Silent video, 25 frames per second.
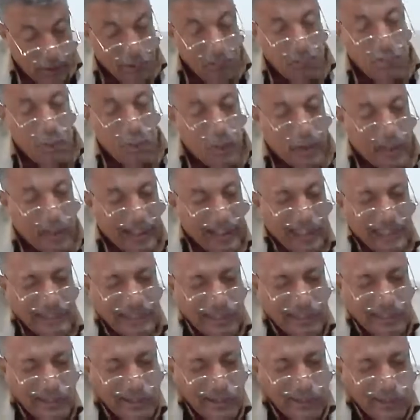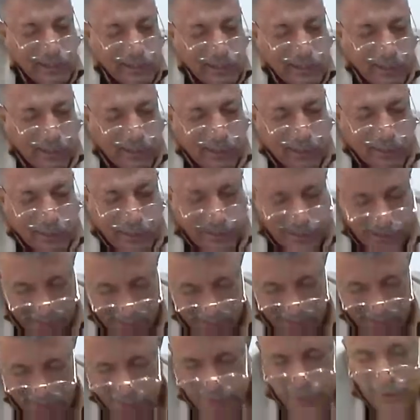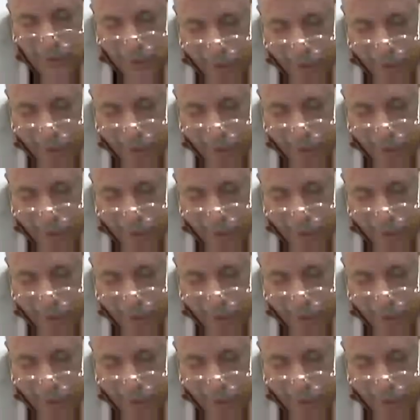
moral lessons, or is